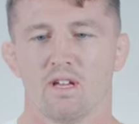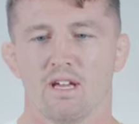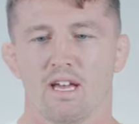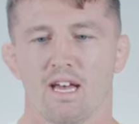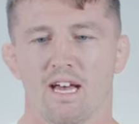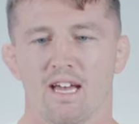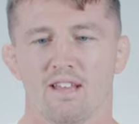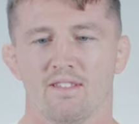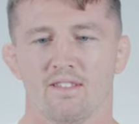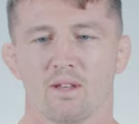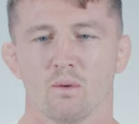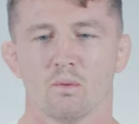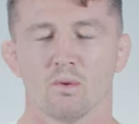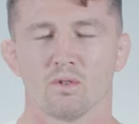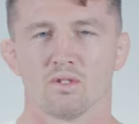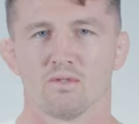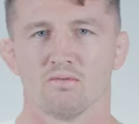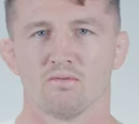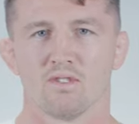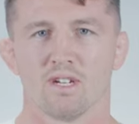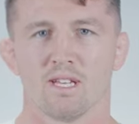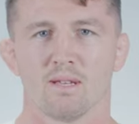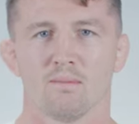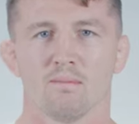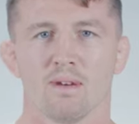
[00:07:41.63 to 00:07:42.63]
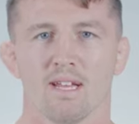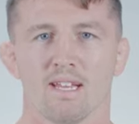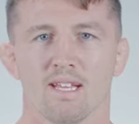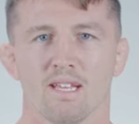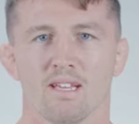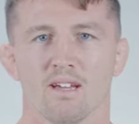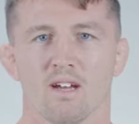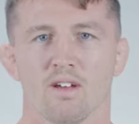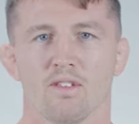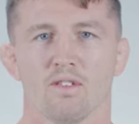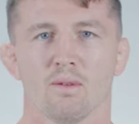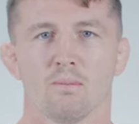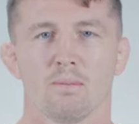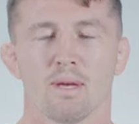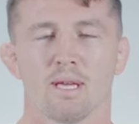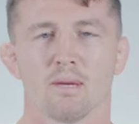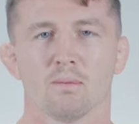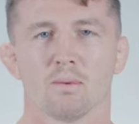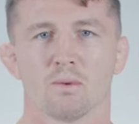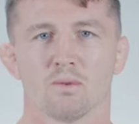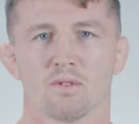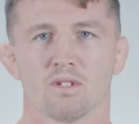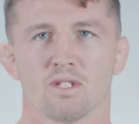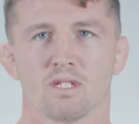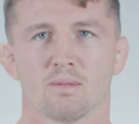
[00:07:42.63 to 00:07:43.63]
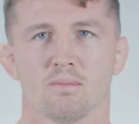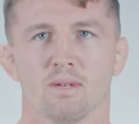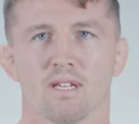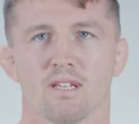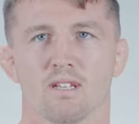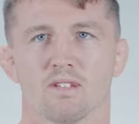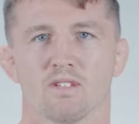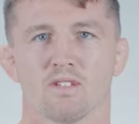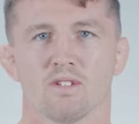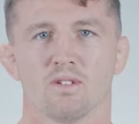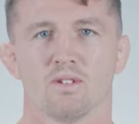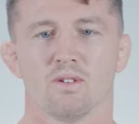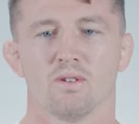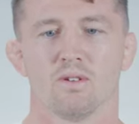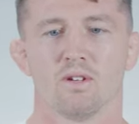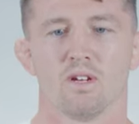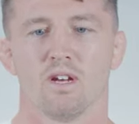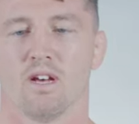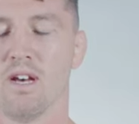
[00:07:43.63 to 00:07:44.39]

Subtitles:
and there wasn't really many other people to speak to.